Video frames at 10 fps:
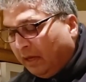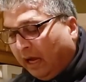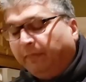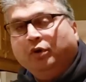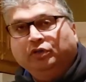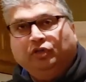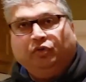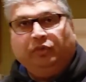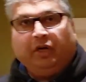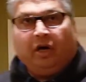I'm going to
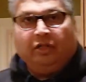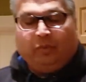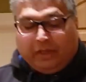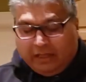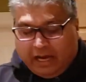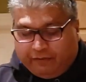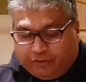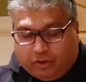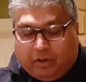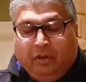do the other one
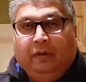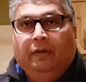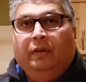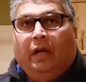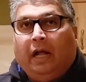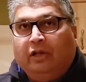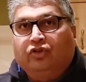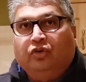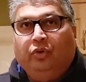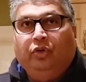after. I'll
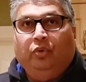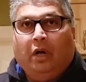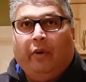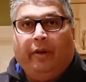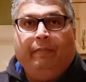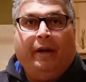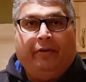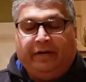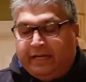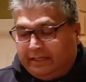show you how I
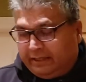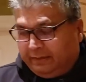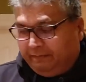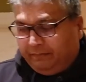marinate it.